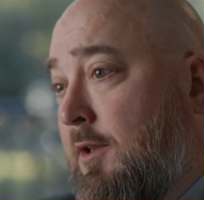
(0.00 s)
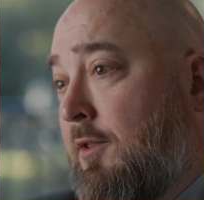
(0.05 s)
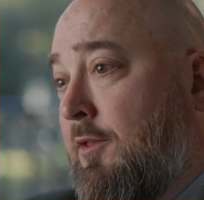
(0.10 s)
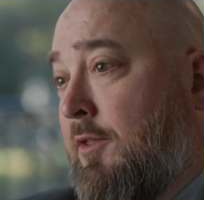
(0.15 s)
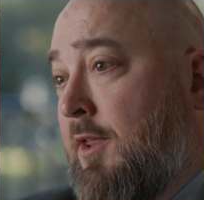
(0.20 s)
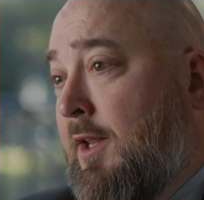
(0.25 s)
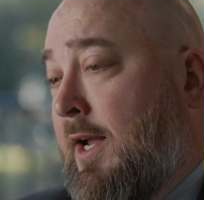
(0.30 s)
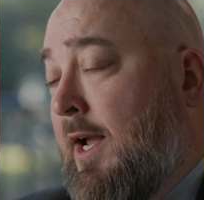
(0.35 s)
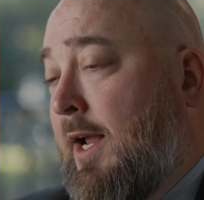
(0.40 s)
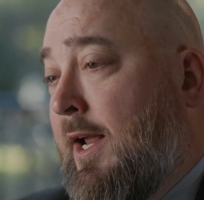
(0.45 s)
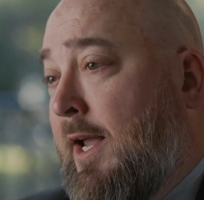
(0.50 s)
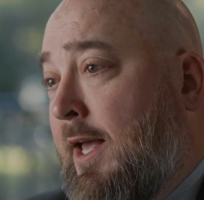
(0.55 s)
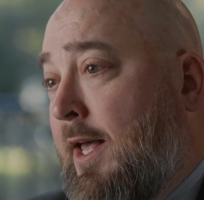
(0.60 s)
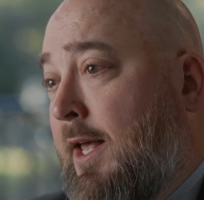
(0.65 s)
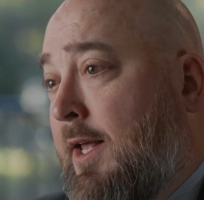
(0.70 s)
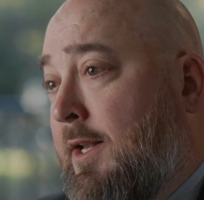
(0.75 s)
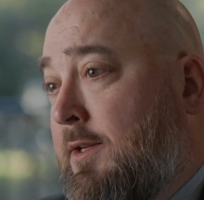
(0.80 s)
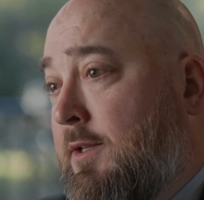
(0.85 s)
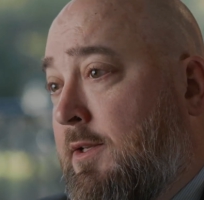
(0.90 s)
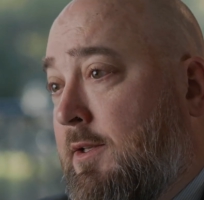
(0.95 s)
that I
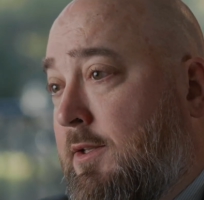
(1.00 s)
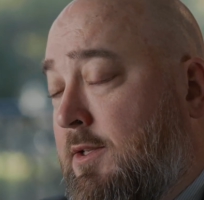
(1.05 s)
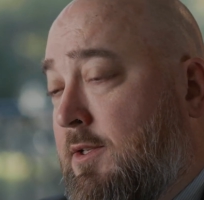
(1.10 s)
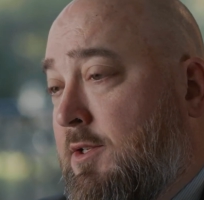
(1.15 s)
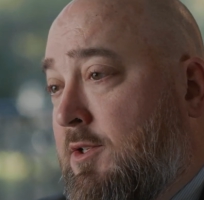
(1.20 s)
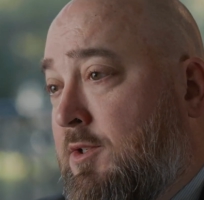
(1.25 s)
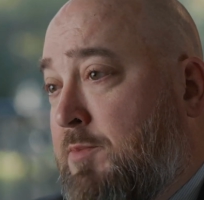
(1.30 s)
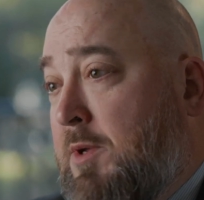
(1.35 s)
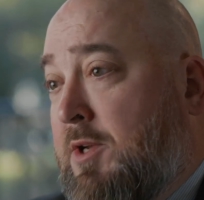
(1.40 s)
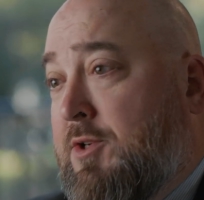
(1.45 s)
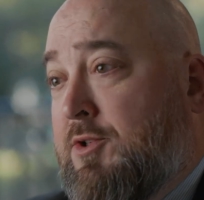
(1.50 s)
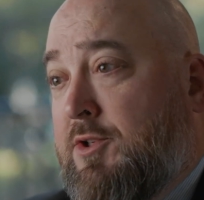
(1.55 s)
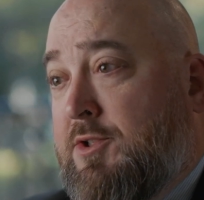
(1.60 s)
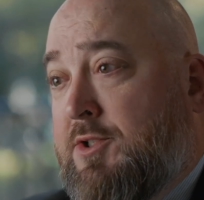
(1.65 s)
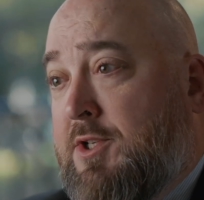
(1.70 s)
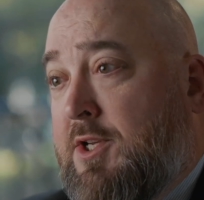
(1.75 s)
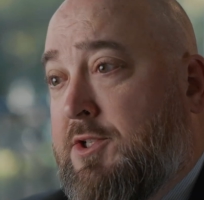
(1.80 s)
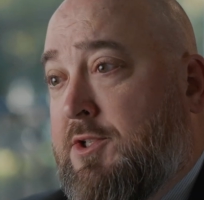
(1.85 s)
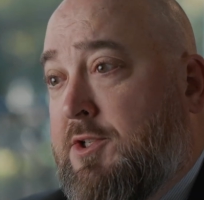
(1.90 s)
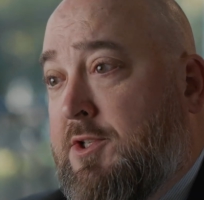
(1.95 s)
had
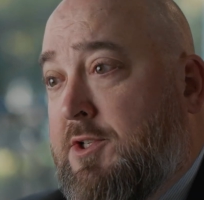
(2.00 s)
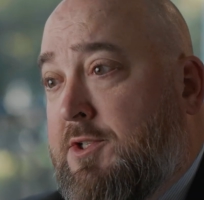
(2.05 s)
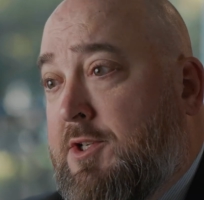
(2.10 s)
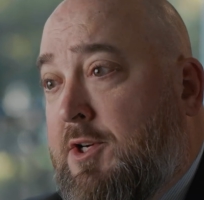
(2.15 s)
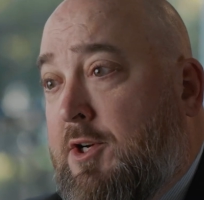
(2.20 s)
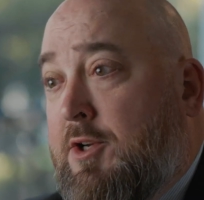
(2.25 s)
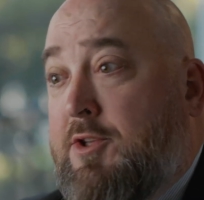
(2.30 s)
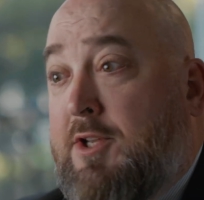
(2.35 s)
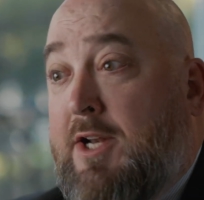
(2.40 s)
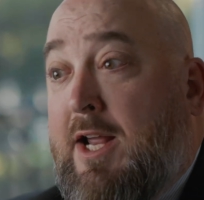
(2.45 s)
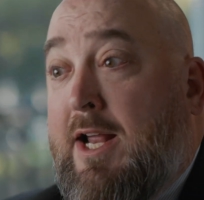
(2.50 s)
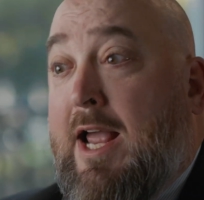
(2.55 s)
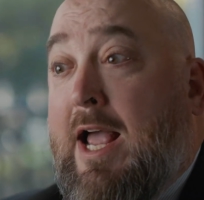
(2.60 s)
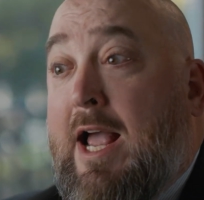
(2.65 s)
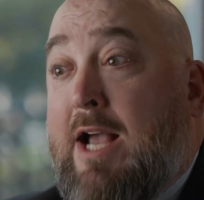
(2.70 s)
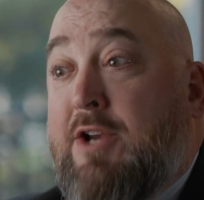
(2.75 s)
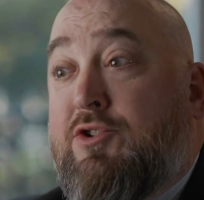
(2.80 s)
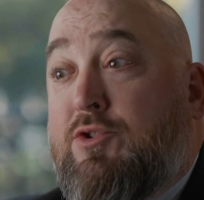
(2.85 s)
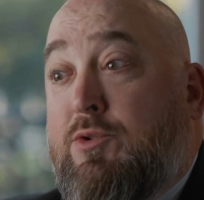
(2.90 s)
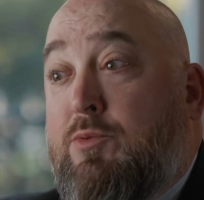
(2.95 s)
specialization in this area that I
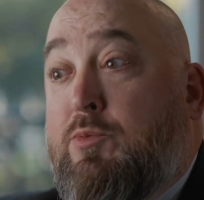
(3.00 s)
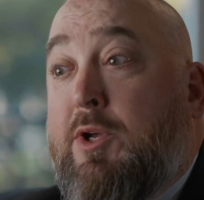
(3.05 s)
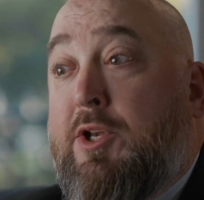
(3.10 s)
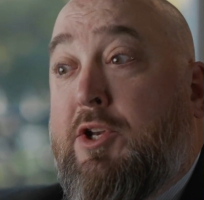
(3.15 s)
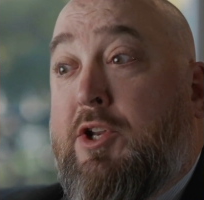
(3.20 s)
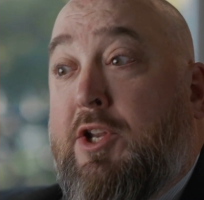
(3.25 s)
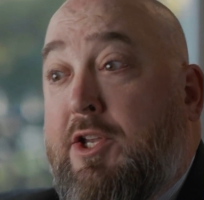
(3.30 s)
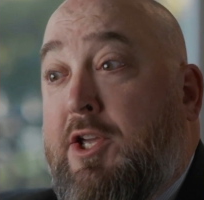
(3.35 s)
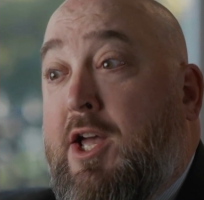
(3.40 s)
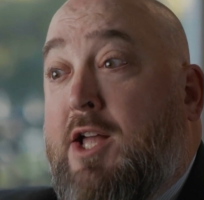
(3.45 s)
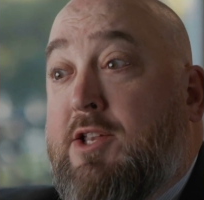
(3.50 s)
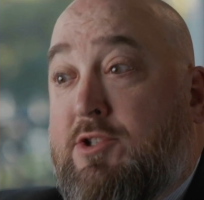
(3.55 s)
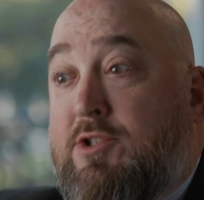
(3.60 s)
actually went and got